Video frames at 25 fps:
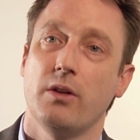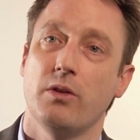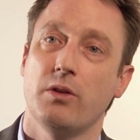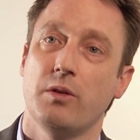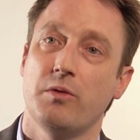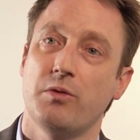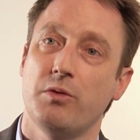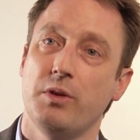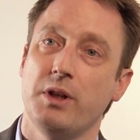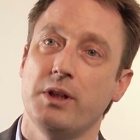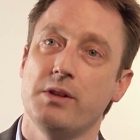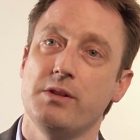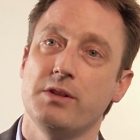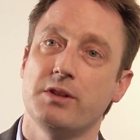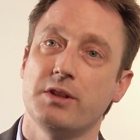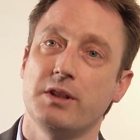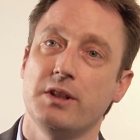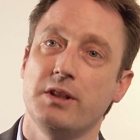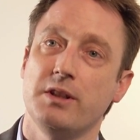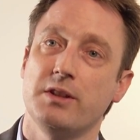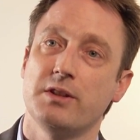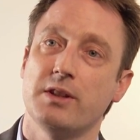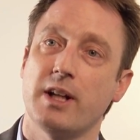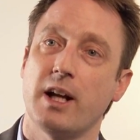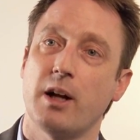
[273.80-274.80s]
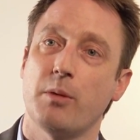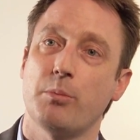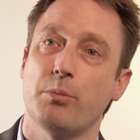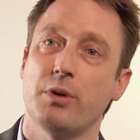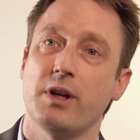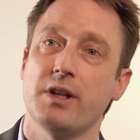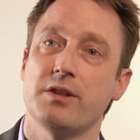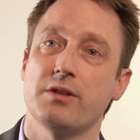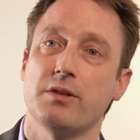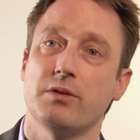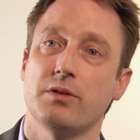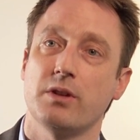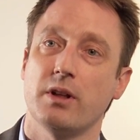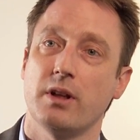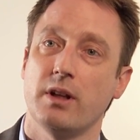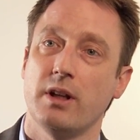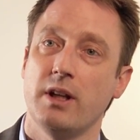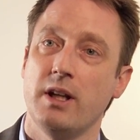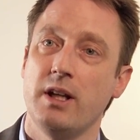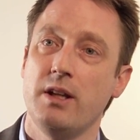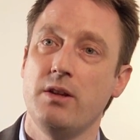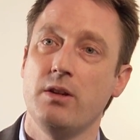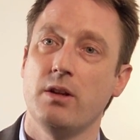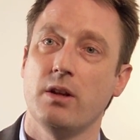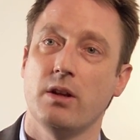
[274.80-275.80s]
the frequencies that are present
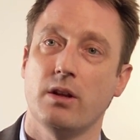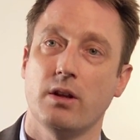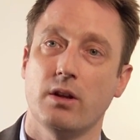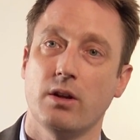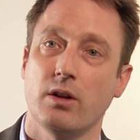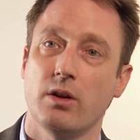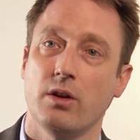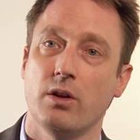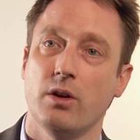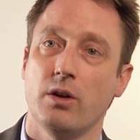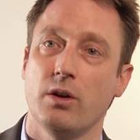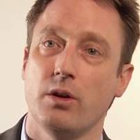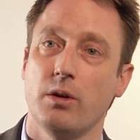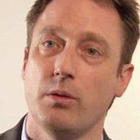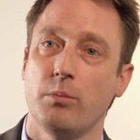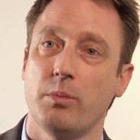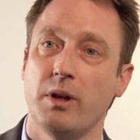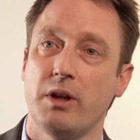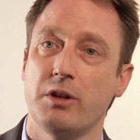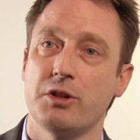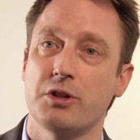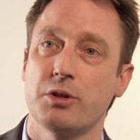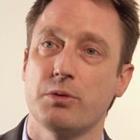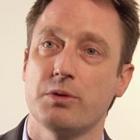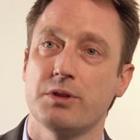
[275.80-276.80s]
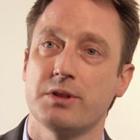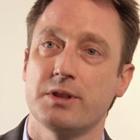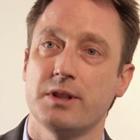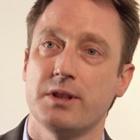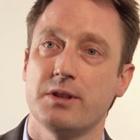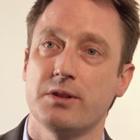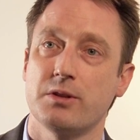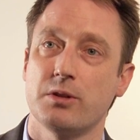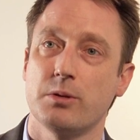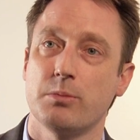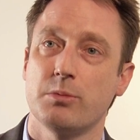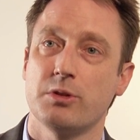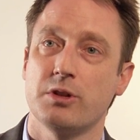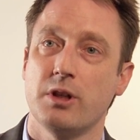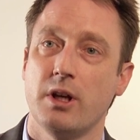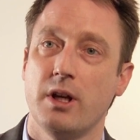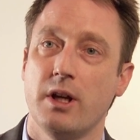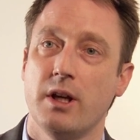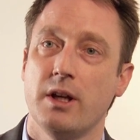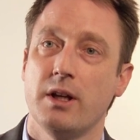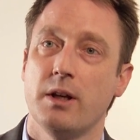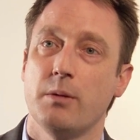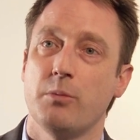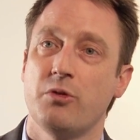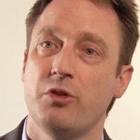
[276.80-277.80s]
in biological systems,
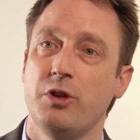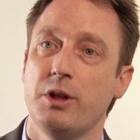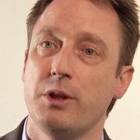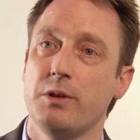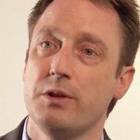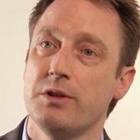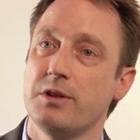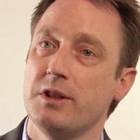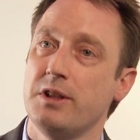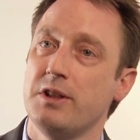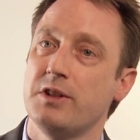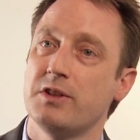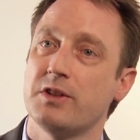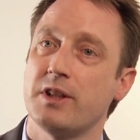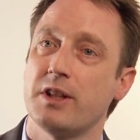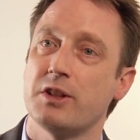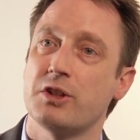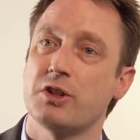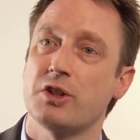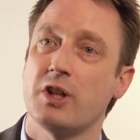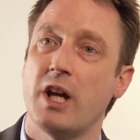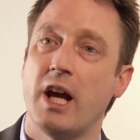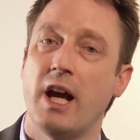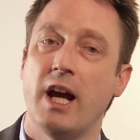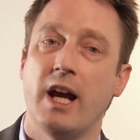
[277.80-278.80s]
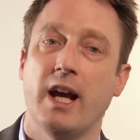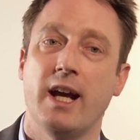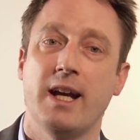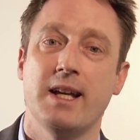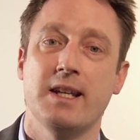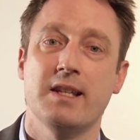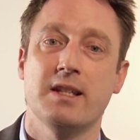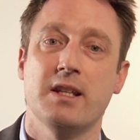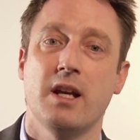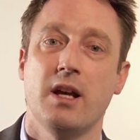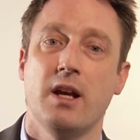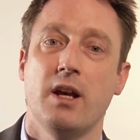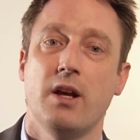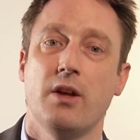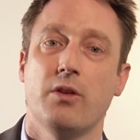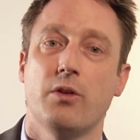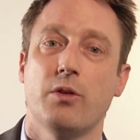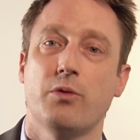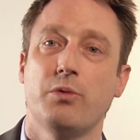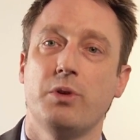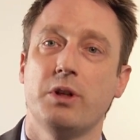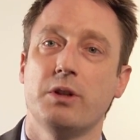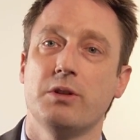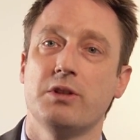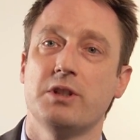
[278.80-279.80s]
frequencies such as
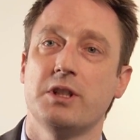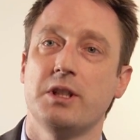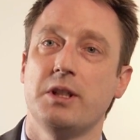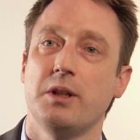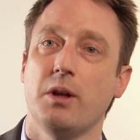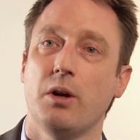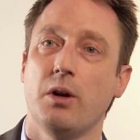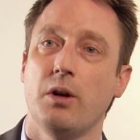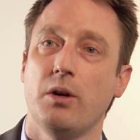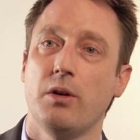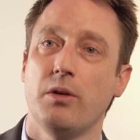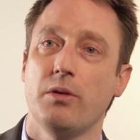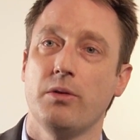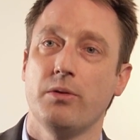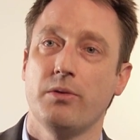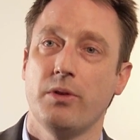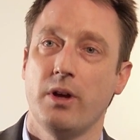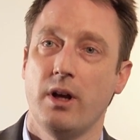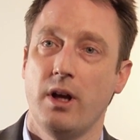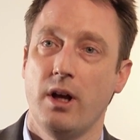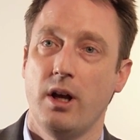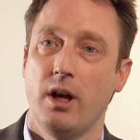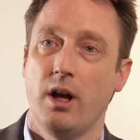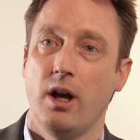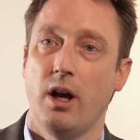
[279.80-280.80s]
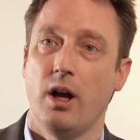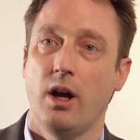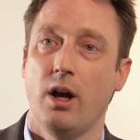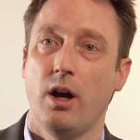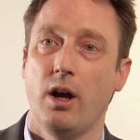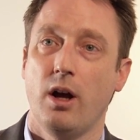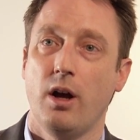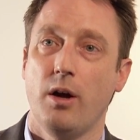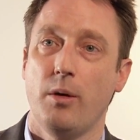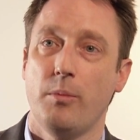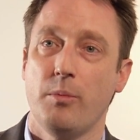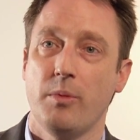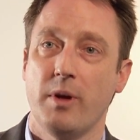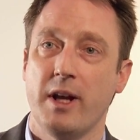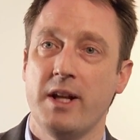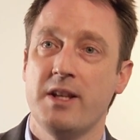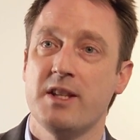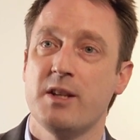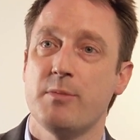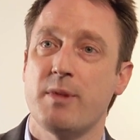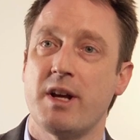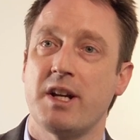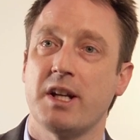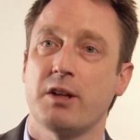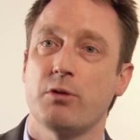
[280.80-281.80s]
the frequency of
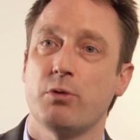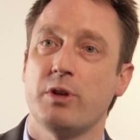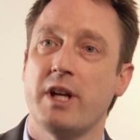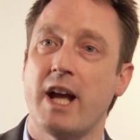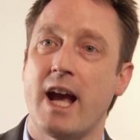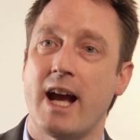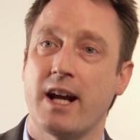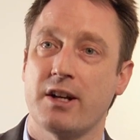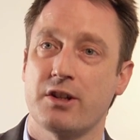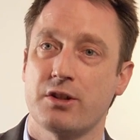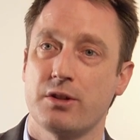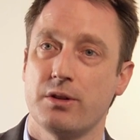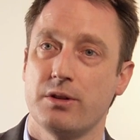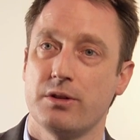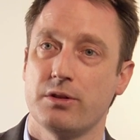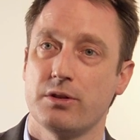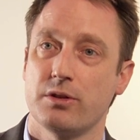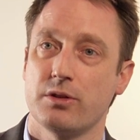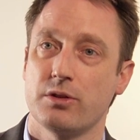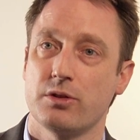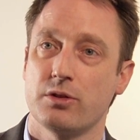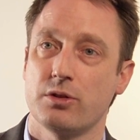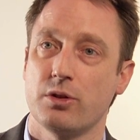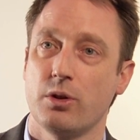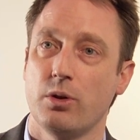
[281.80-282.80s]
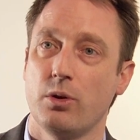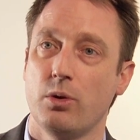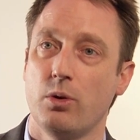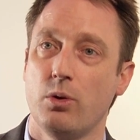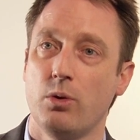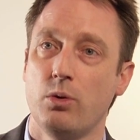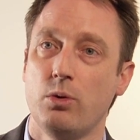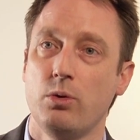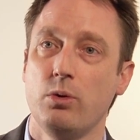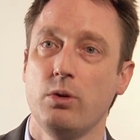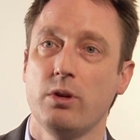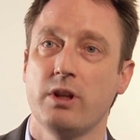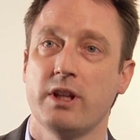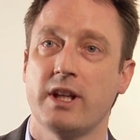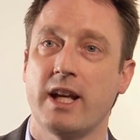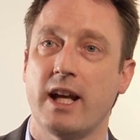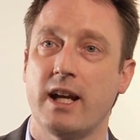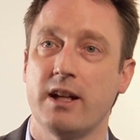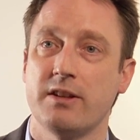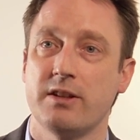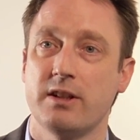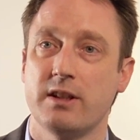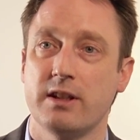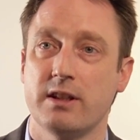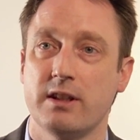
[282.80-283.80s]
enzymatic reactions. So all
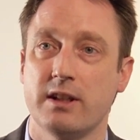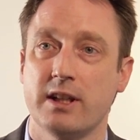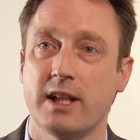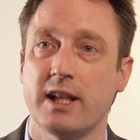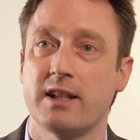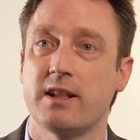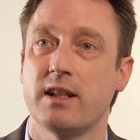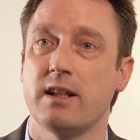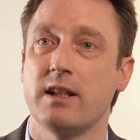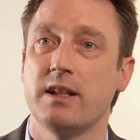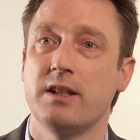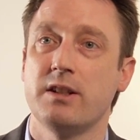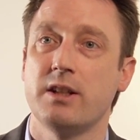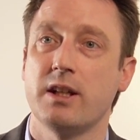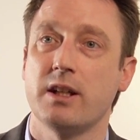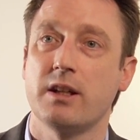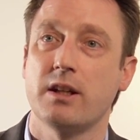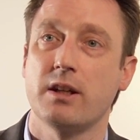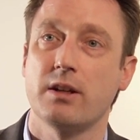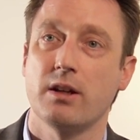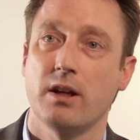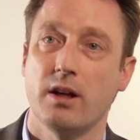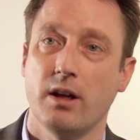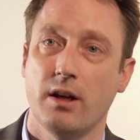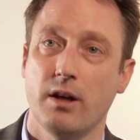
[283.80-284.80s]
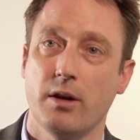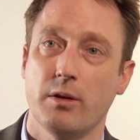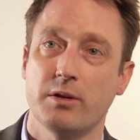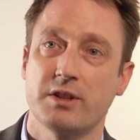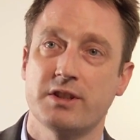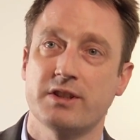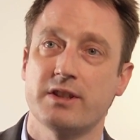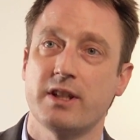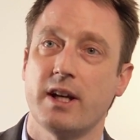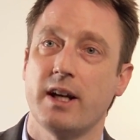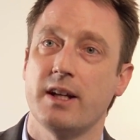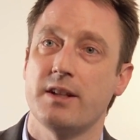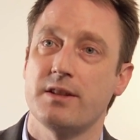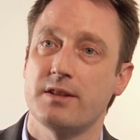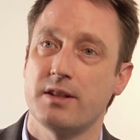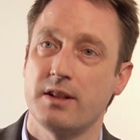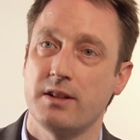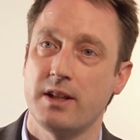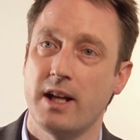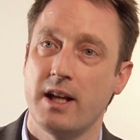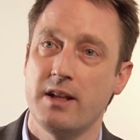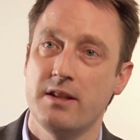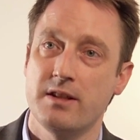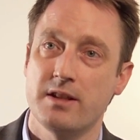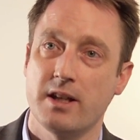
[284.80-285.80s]
catalytic sites in
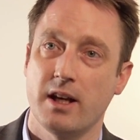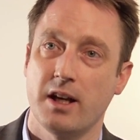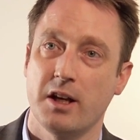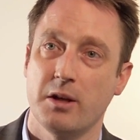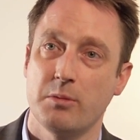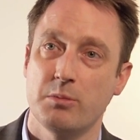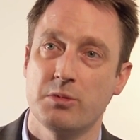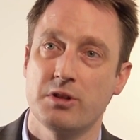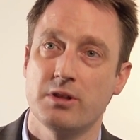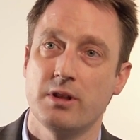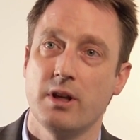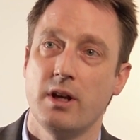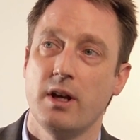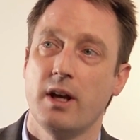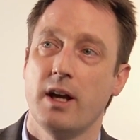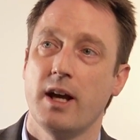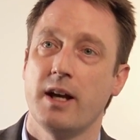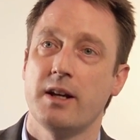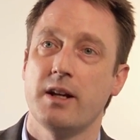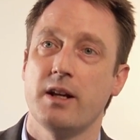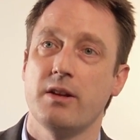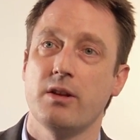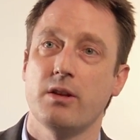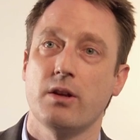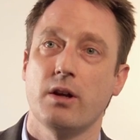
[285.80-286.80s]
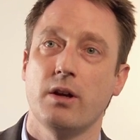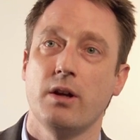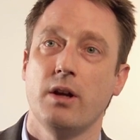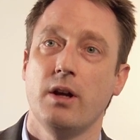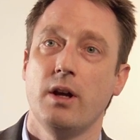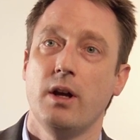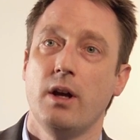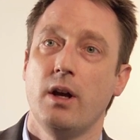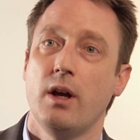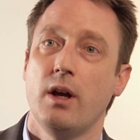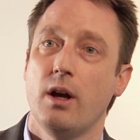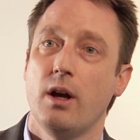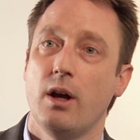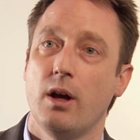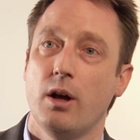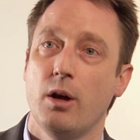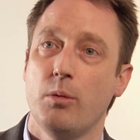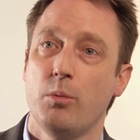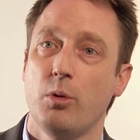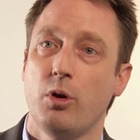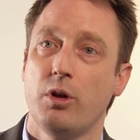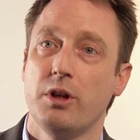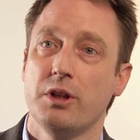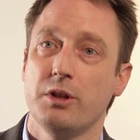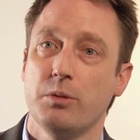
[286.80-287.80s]
enzymes and other
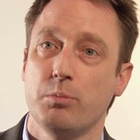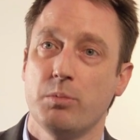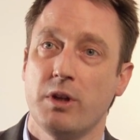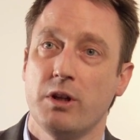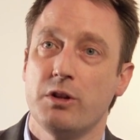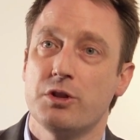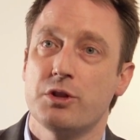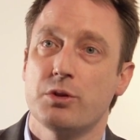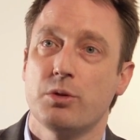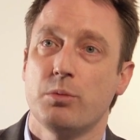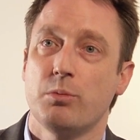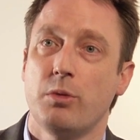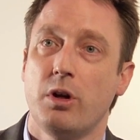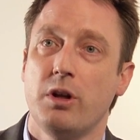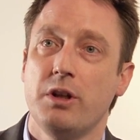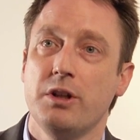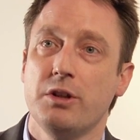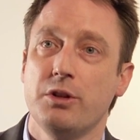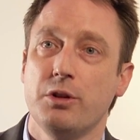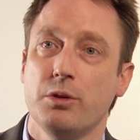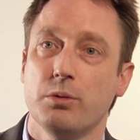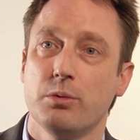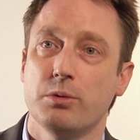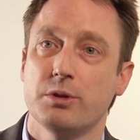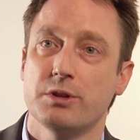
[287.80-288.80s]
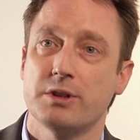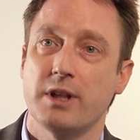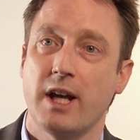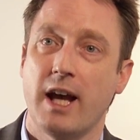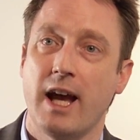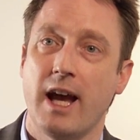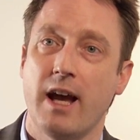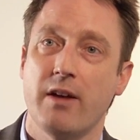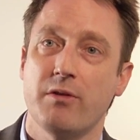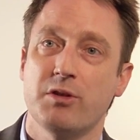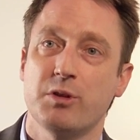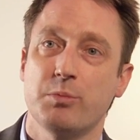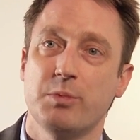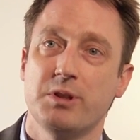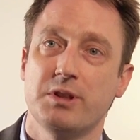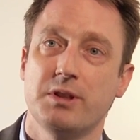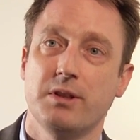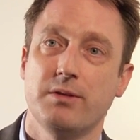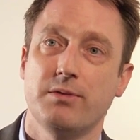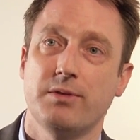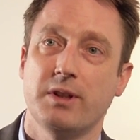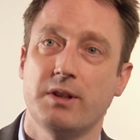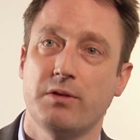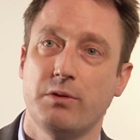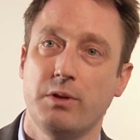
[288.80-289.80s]
biological molecules have
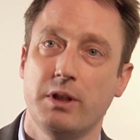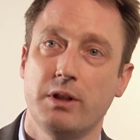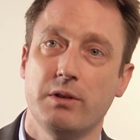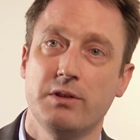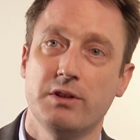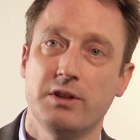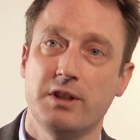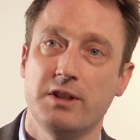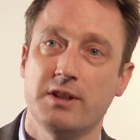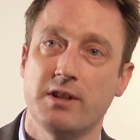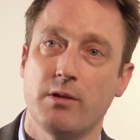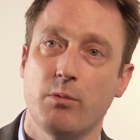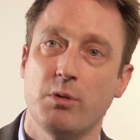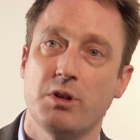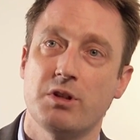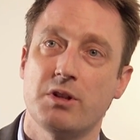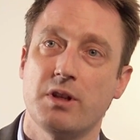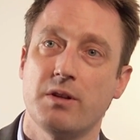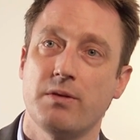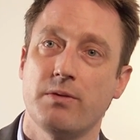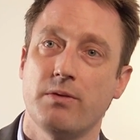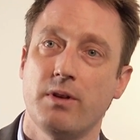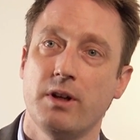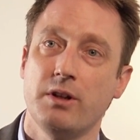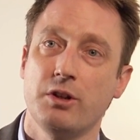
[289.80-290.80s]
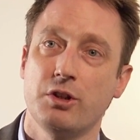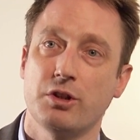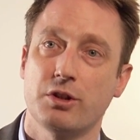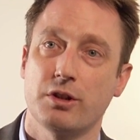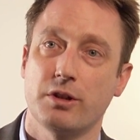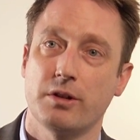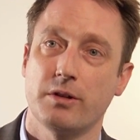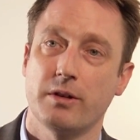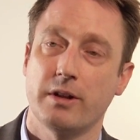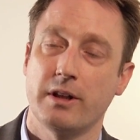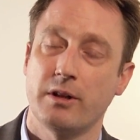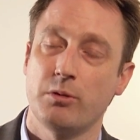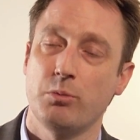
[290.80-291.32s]
specific frequencies at which they function.